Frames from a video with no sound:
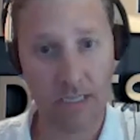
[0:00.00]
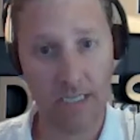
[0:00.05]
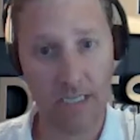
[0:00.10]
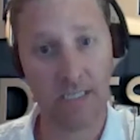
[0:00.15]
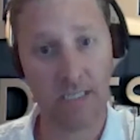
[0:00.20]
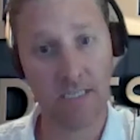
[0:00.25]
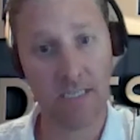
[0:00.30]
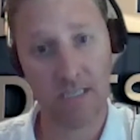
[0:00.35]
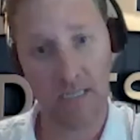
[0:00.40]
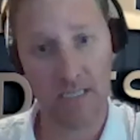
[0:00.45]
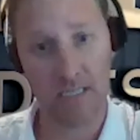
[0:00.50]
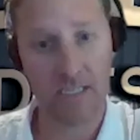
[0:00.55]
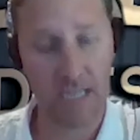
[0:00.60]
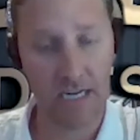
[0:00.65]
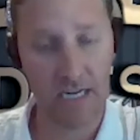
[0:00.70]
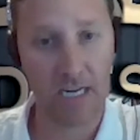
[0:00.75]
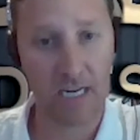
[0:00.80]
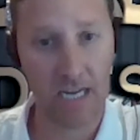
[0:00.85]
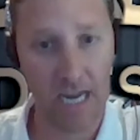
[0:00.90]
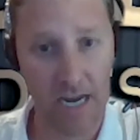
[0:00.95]
is a
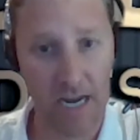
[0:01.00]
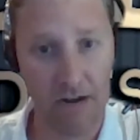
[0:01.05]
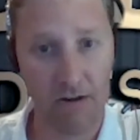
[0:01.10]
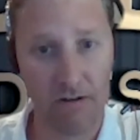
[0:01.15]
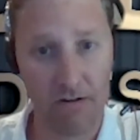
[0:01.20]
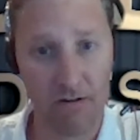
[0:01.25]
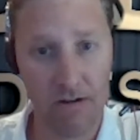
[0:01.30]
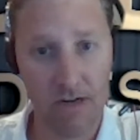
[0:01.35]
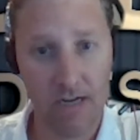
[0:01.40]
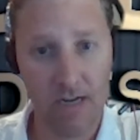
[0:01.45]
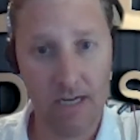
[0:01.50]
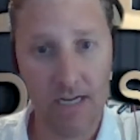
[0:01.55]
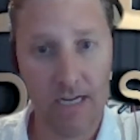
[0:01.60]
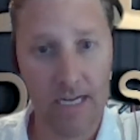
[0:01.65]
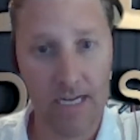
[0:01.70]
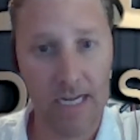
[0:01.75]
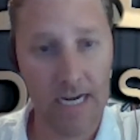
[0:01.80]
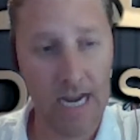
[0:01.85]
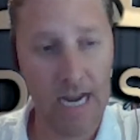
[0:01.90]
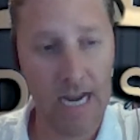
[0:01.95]
syndicator.
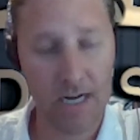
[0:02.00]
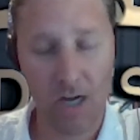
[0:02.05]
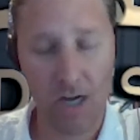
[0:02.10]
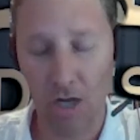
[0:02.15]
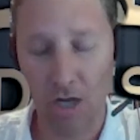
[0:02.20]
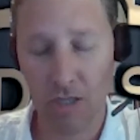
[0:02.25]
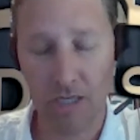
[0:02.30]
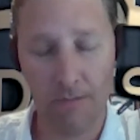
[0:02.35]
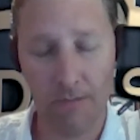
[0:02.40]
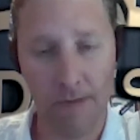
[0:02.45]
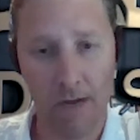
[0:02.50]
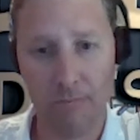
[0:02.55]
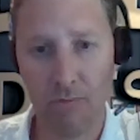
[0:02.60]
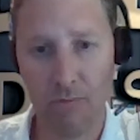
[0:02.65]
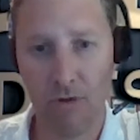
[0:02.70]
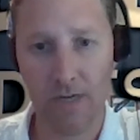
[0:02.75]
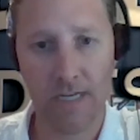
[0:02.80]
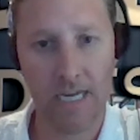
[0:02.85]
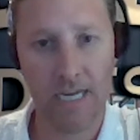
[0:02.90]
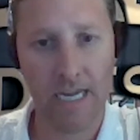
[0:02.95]
And I called him up
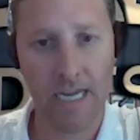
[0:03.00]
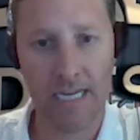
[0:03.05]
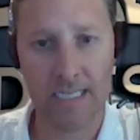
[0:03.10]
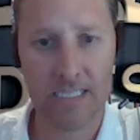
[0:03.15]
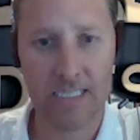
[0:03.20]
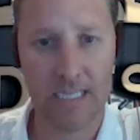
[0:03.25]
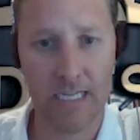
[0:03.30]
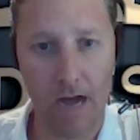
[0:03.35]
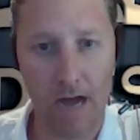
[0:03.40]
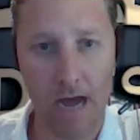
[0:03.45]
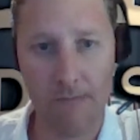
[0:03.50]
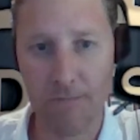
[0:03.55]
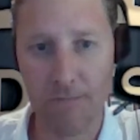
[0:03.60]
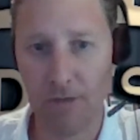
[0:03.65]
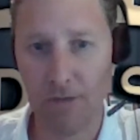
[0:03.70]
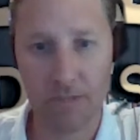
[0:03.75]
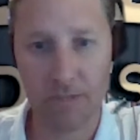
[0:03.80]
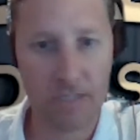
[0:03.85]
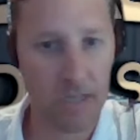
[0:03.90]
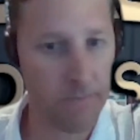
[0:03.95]
one day and said, I'm
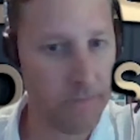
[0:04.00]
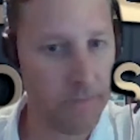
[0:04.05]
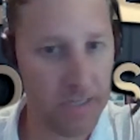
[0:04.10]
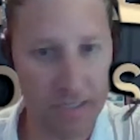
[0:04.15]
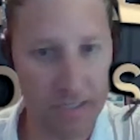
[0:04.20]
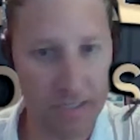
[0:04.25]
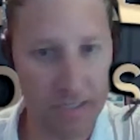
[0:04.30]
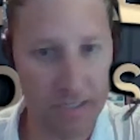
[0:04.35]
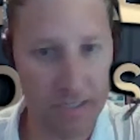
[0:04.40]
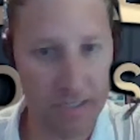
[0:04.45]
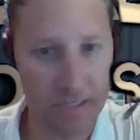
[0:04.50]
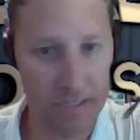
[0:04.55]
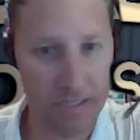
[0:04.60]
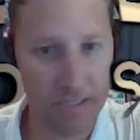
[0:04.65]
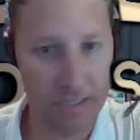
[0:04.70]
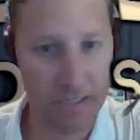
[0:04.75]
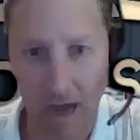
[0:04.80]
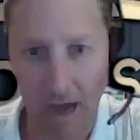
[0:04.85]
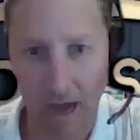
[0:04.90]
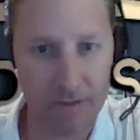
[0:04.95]
doing something different,
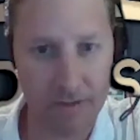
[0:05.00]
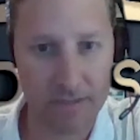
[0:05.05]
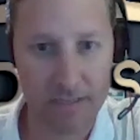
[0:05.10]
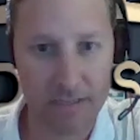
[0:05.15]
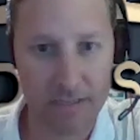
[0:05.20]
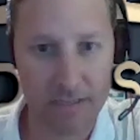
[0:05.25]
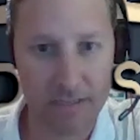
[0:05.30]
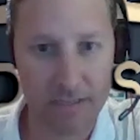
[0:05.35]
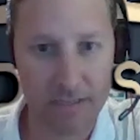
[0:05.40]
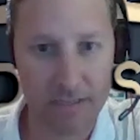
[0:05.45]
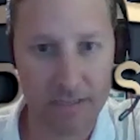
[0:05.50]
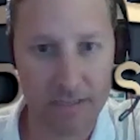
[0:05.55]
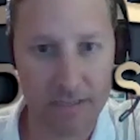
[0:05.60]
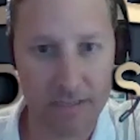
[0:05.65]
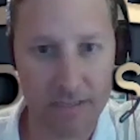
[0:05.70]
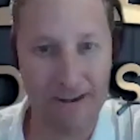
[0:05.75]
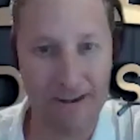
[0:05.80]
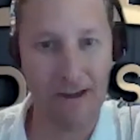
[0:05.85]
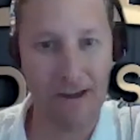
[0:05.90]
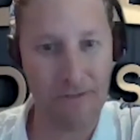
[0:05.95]
obviously.
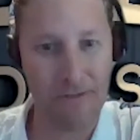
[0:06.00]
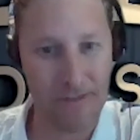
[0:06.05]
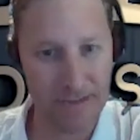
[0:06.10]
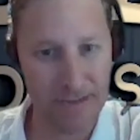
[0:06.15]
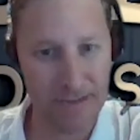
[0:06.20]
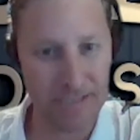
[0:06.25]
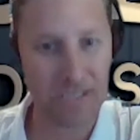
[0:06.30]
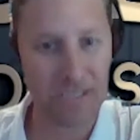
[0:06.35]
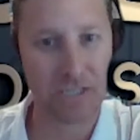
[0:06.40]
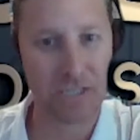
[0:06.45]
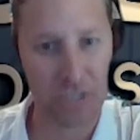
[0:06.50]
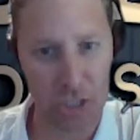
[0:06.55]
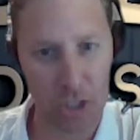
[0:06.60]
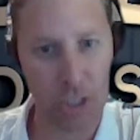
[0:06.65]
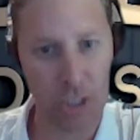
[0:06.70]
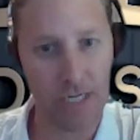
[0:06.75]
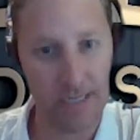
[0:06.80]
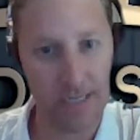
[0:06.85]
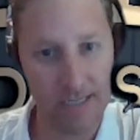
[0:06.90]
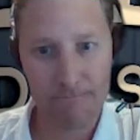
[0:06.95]
This is
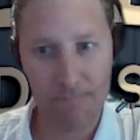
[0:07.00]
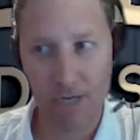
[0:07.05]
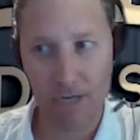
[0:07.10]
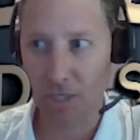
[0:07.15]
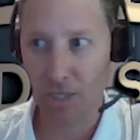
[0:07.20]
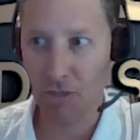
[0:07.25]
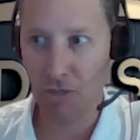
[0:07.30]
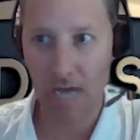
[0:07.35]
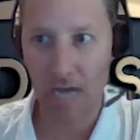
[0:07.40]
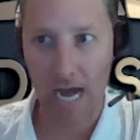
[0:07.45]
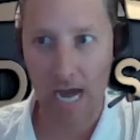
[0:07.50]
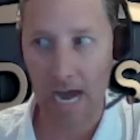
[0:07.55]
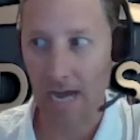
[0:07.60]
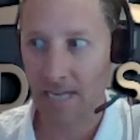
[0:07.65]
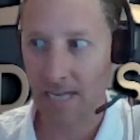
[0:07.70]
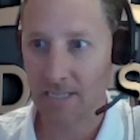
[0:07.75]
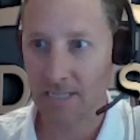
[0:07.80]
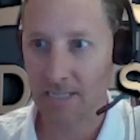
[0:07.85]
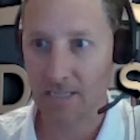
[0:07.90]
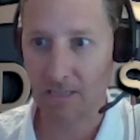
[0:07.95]
good, but you
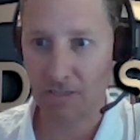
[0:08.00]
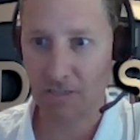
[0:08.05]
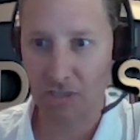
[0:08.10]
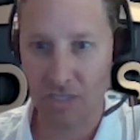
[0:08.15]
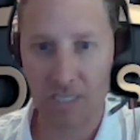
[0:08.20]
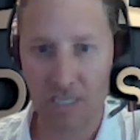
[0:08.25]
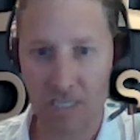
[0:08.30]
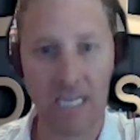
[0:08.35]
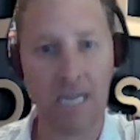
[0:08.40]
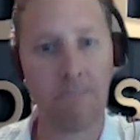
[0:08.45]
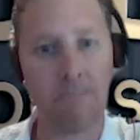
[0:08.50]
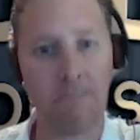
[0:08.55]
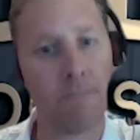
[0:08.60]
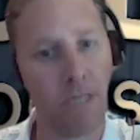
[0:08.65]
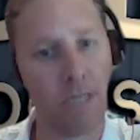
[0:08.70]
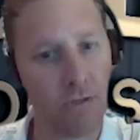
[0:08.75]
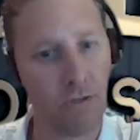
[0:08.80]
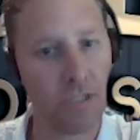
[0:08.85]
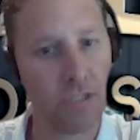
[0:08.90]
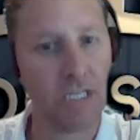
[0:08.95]
guys just keep
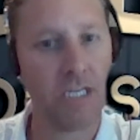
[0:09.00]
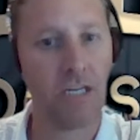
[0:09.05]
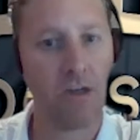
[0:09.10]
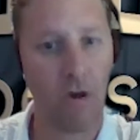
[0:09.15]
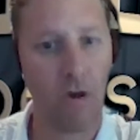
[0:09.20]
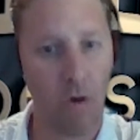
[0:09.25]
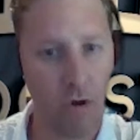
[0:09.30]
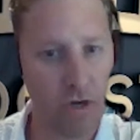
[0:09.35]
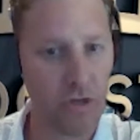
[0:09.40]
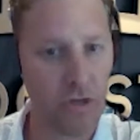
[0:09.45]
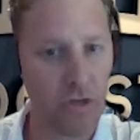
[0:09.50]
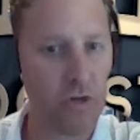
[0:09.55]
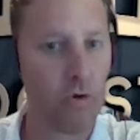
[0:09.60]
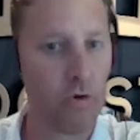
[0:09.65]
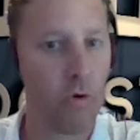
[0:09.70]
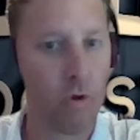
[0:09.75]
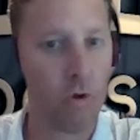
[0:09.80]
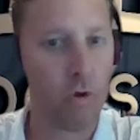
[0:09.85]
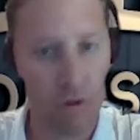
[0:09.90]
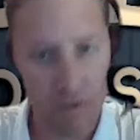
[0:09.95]
building on
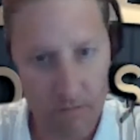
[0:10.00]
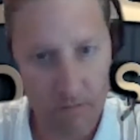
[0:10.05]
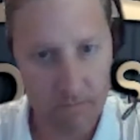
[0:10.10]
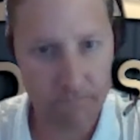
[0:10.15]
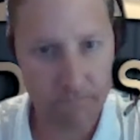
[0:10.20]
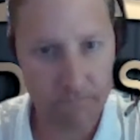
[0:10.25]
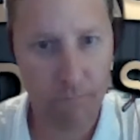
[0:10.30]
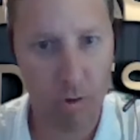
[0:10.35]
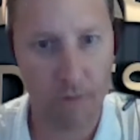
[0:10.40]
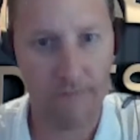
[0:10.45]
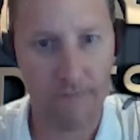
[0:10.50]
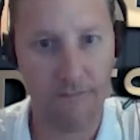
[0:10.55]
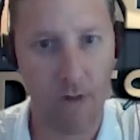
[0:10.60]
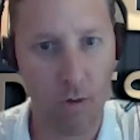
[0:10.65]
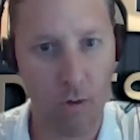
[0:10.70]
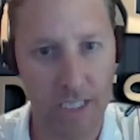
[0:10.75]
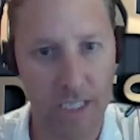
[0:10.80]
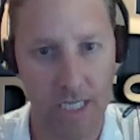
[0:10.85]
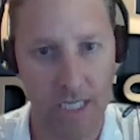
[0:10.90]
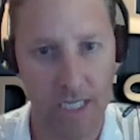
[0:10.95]
your
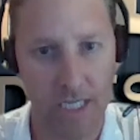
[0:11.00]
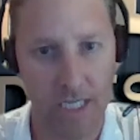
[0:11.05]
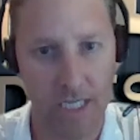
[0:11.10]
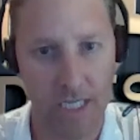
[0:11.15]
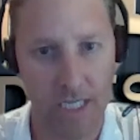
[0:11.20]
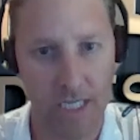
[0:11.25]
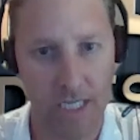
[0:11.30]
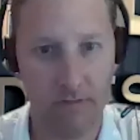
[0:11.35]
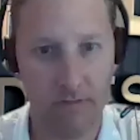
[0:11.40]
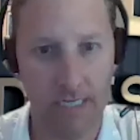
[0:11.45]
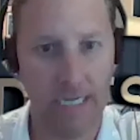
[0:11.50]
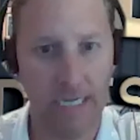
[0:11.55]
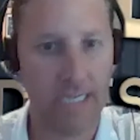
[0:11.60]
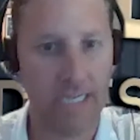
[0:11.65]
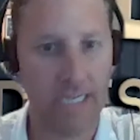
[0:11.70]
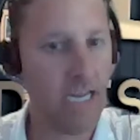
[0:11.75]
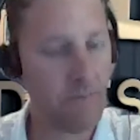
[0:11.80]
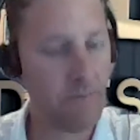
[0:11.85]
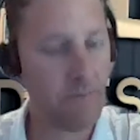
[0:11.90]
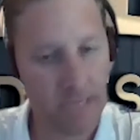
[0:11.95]
portfolio, and it
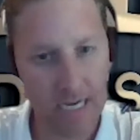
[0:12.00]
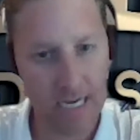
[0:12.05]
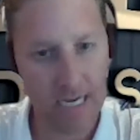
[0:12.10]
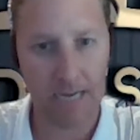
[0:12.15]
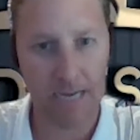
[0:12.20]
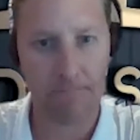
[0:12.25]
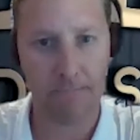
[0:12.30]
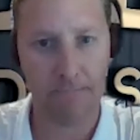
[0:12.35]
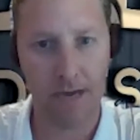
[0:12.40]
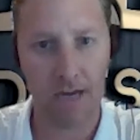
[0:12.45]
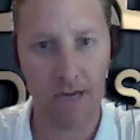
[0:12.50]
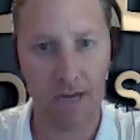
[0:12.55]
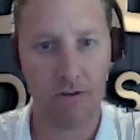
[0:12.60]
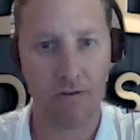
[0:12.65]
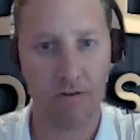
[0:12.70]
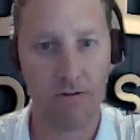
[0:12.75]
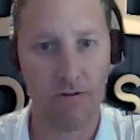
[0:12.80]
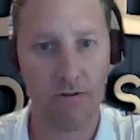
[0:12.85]
keeps getting better.